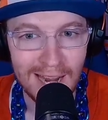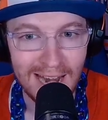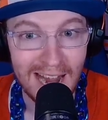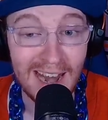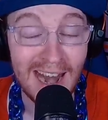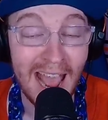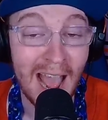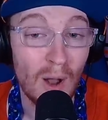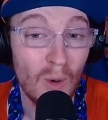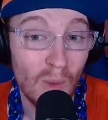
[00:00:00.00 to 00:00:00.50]
and
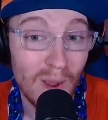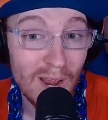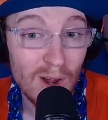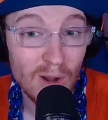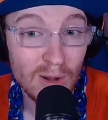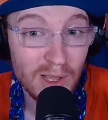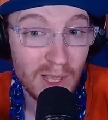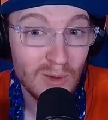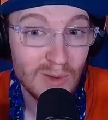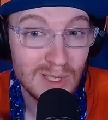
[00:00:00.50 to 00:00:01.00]
now we are
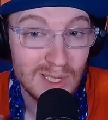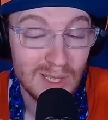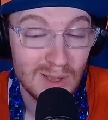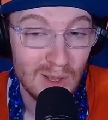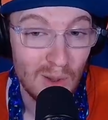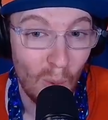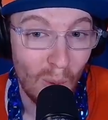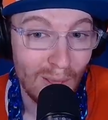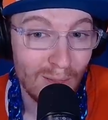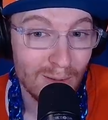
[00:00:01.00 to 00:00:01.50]
used to the
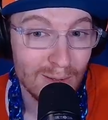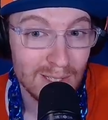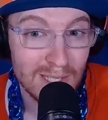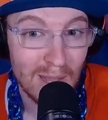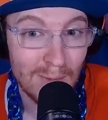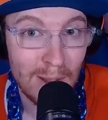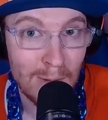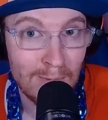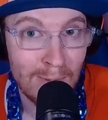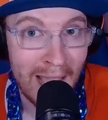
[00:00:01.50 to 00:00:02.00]
Oilers
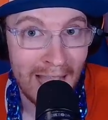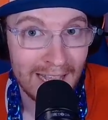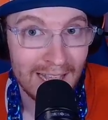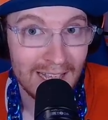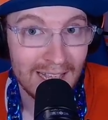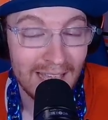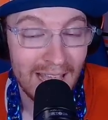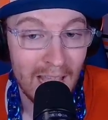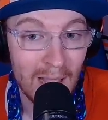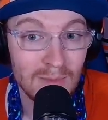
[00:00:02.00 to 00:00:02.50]
coming back in
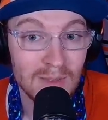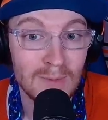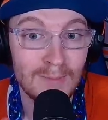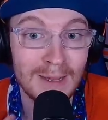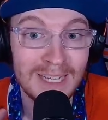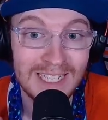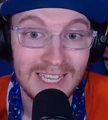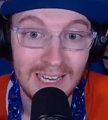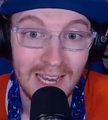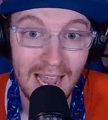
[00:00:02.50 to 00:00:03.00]
games,
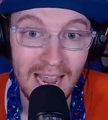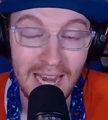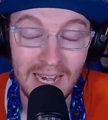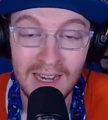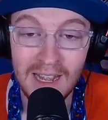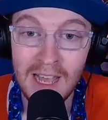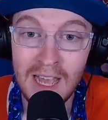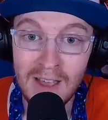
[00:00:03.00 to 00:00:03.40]
but tonight,